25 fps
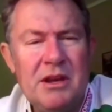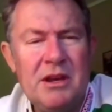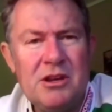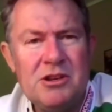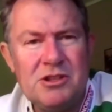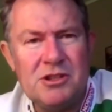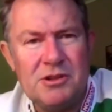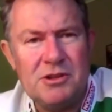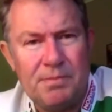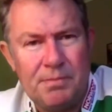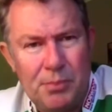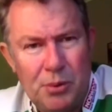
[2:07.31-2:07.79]

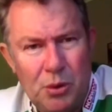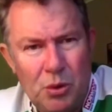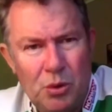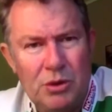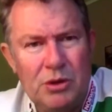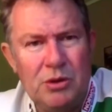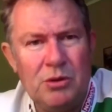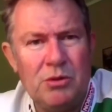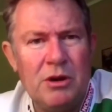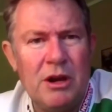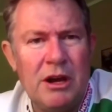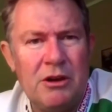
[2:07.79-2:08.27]
support
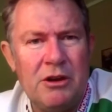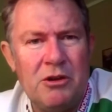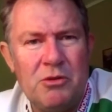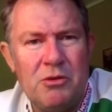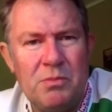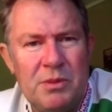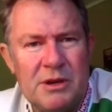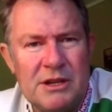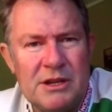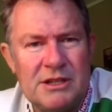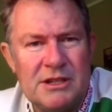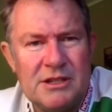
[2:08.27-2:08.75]
your local
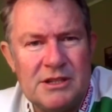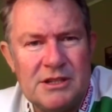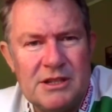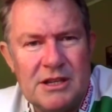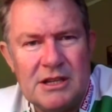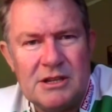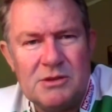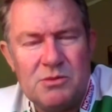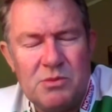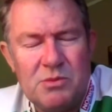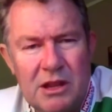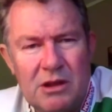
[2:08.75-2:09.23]

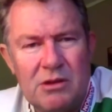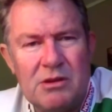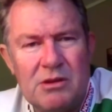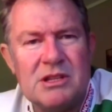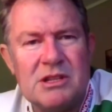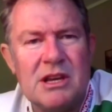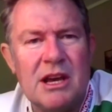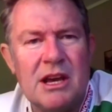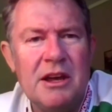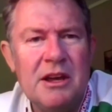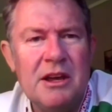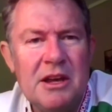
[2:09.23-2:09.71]
businesses, whether
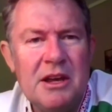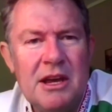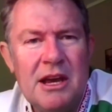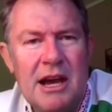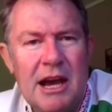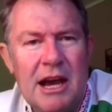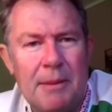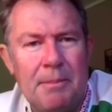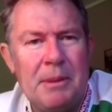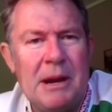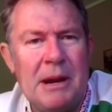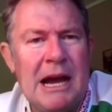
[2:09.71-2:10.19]
it's a
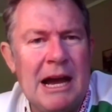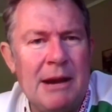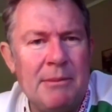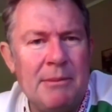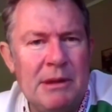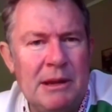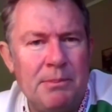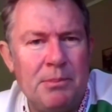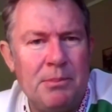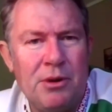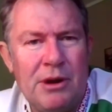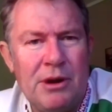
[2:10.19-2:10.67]

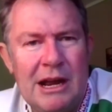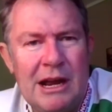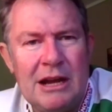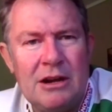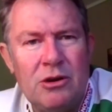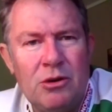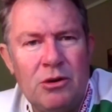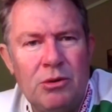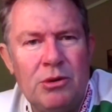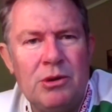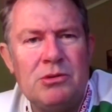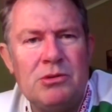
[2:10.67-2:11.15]
Palmy
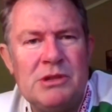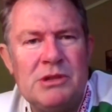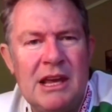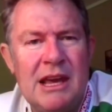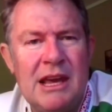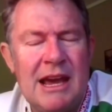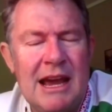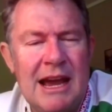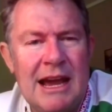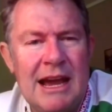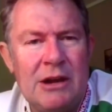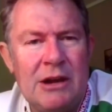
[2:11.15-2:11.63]
Proud loyalty
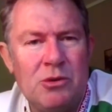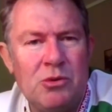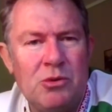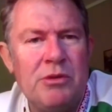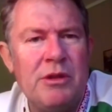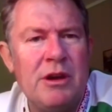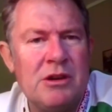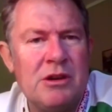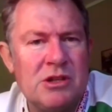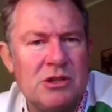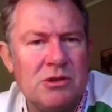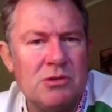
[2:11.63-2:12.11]
card, all
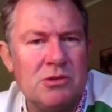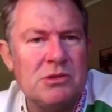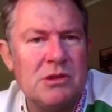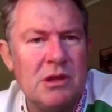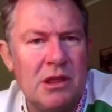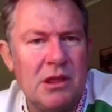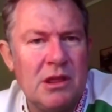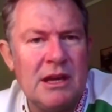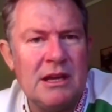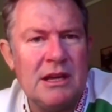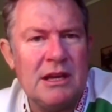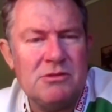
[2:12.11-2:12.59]
those sorts
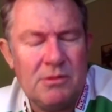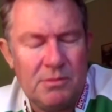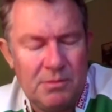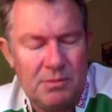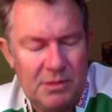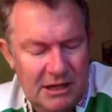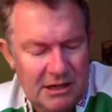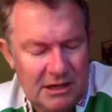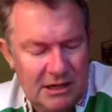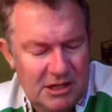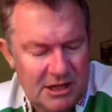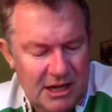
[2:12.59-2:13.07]
of things we've
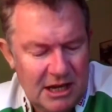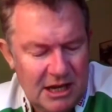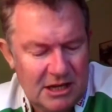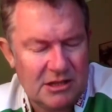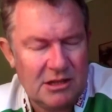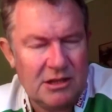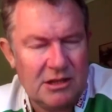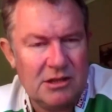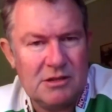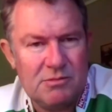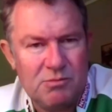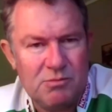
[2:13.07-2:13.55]
been
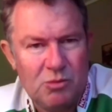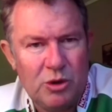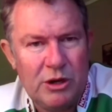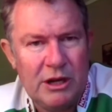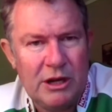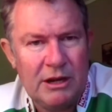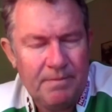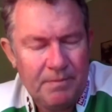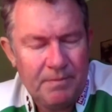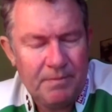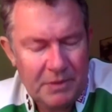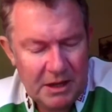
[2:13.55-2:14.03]
discussing this
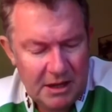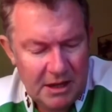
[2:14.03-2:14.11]
morning.